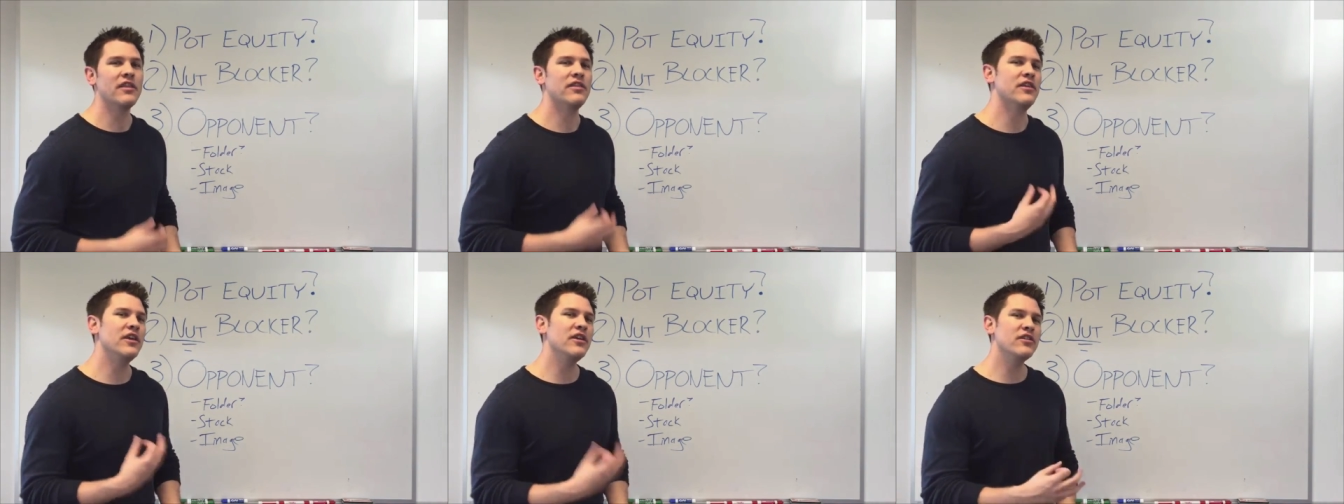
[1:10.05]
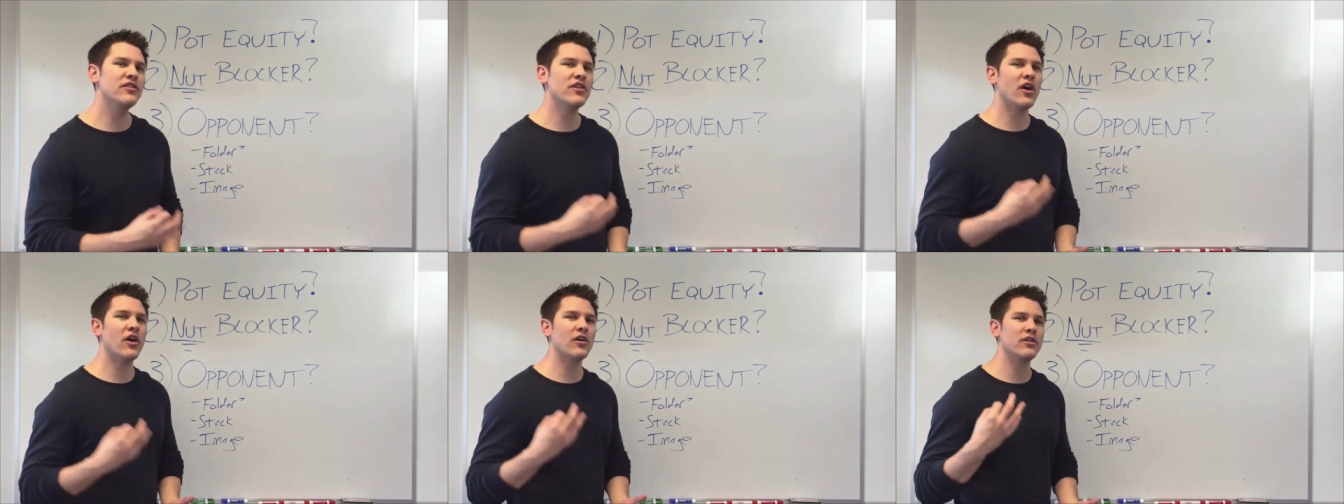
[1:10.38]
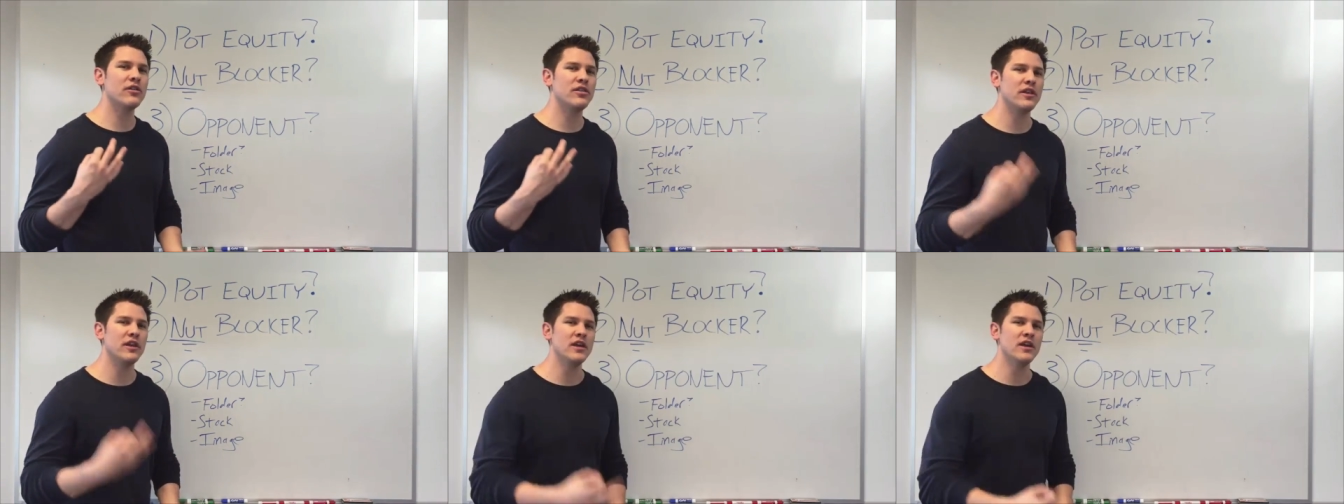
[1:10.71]
these
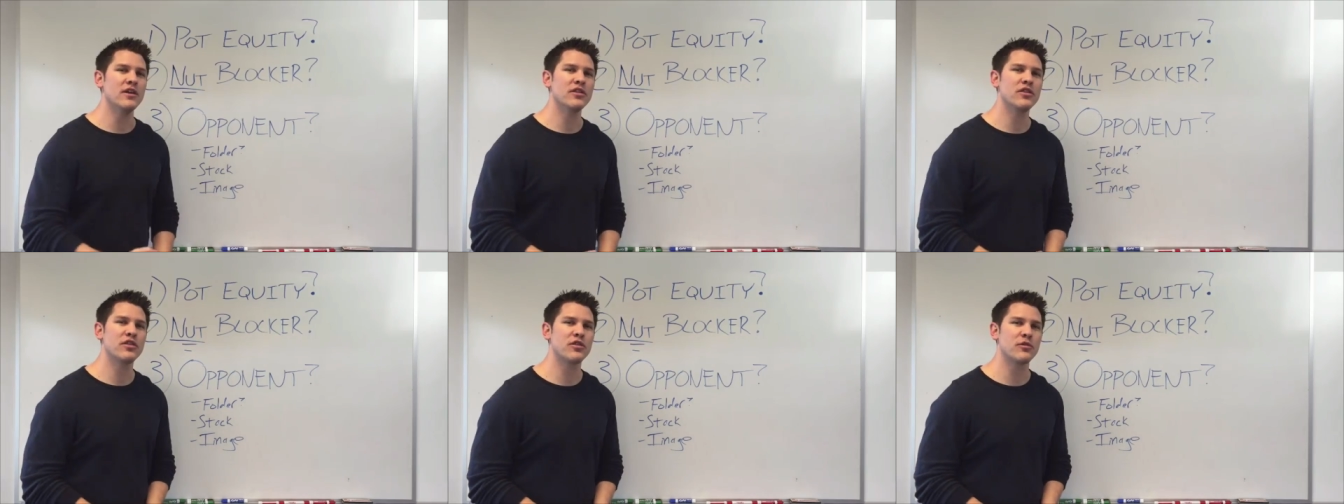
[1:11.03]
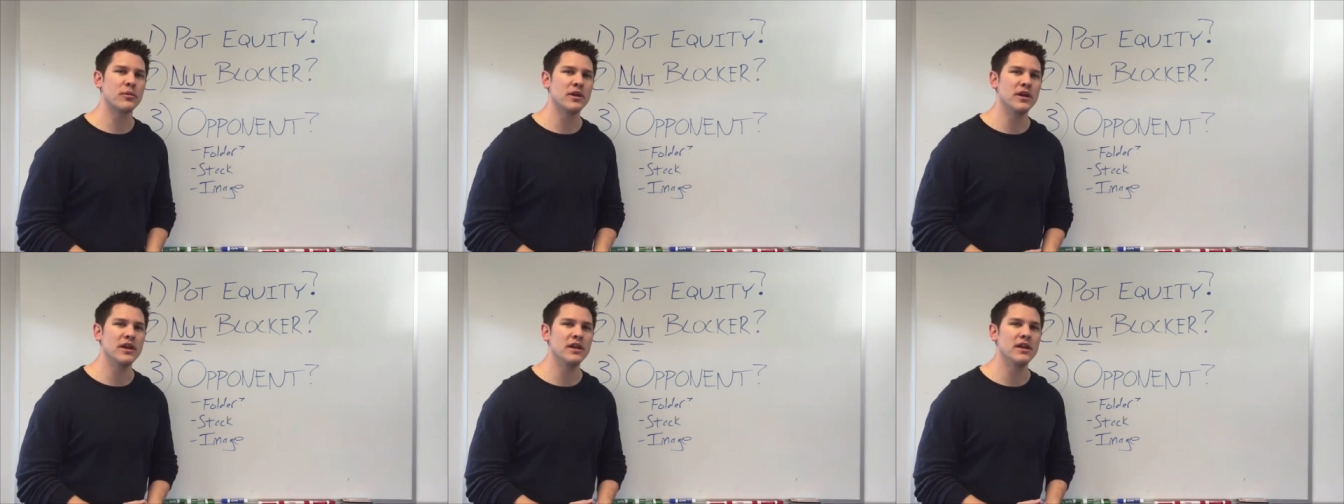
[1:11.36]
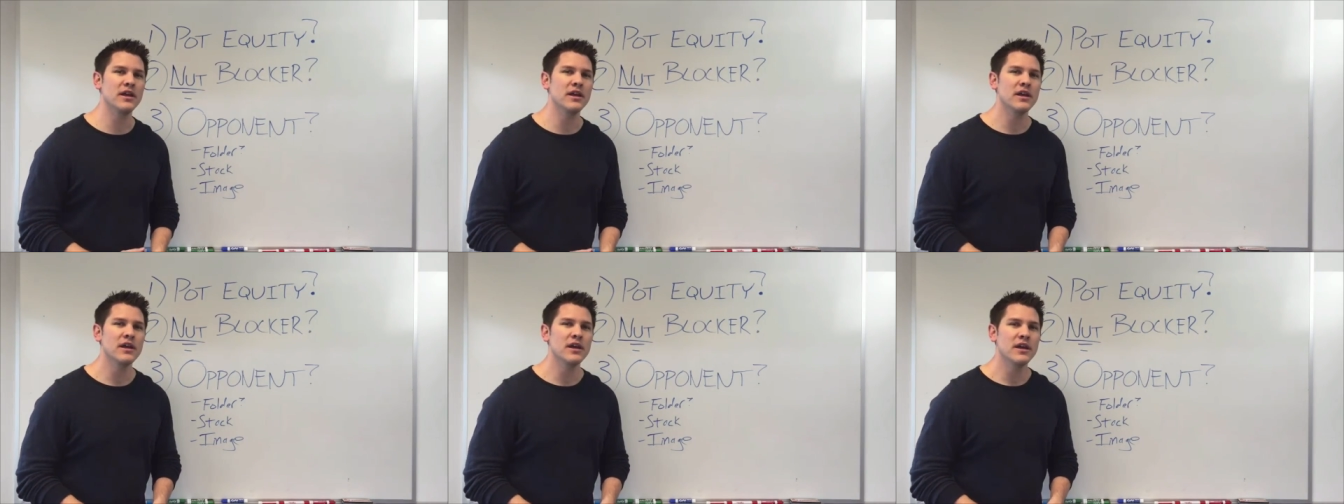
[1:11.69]
are the
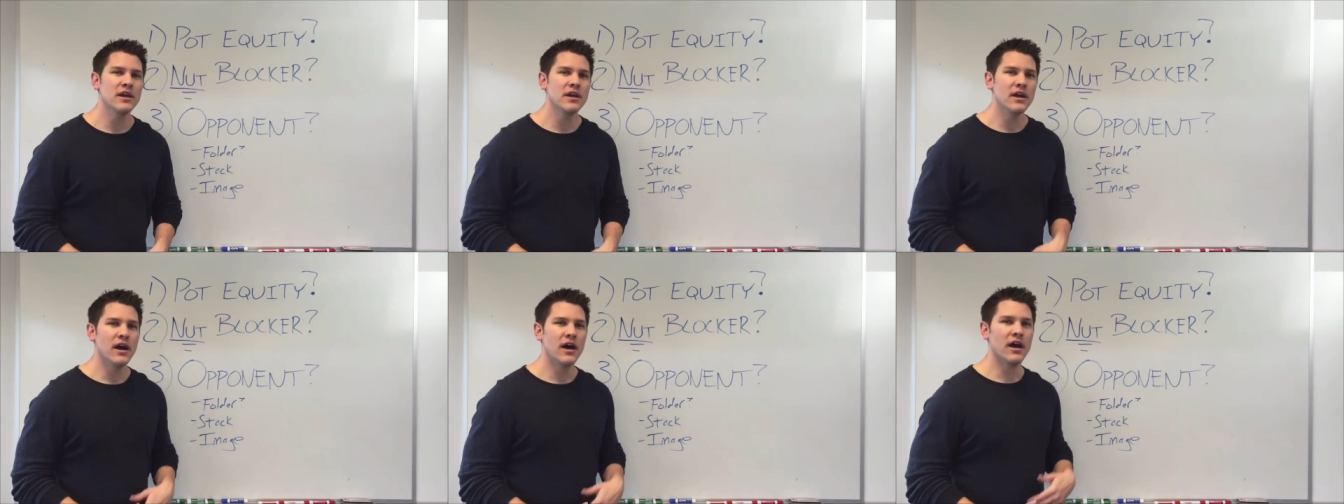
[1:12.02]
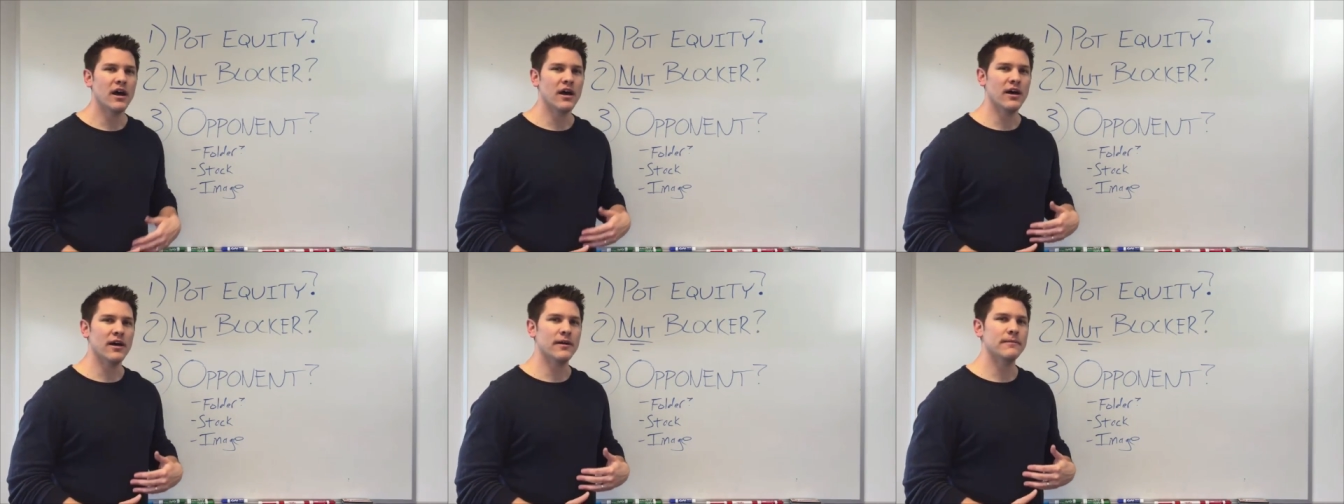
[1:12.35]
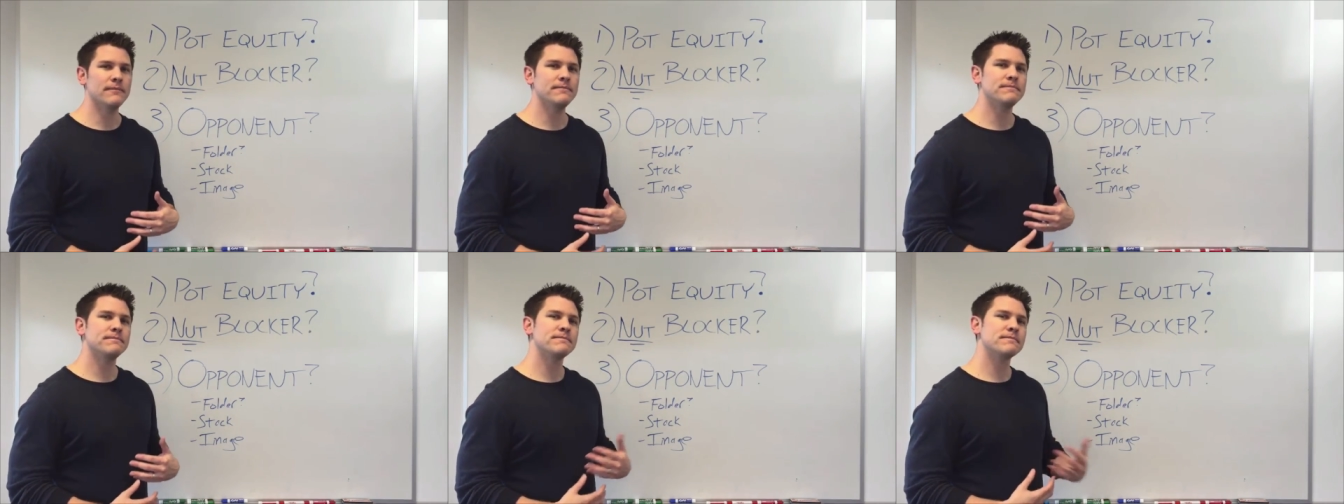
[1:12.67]
three
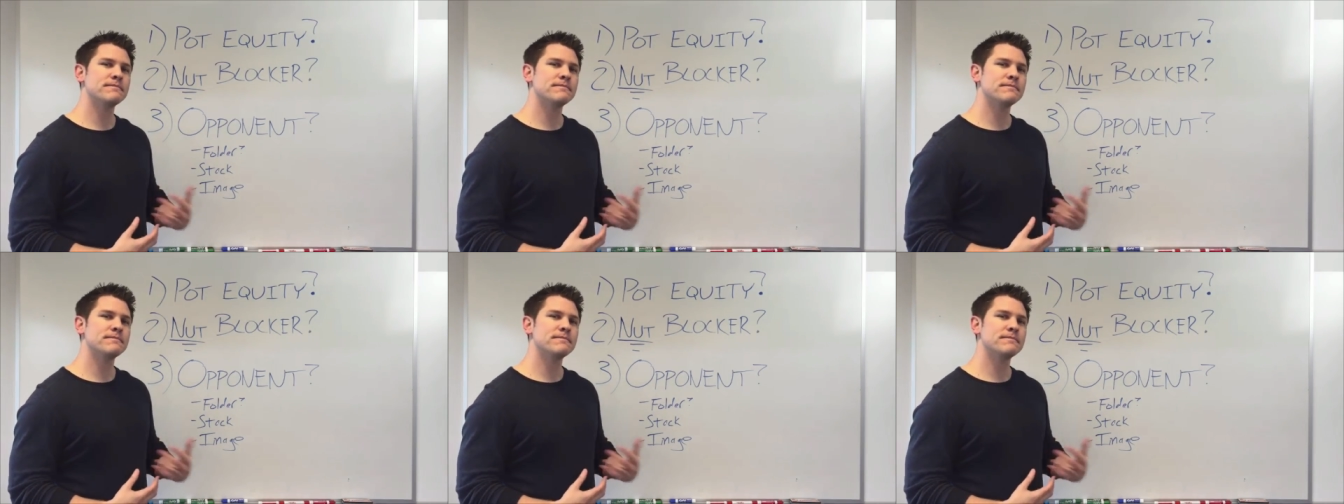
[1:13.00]
uh,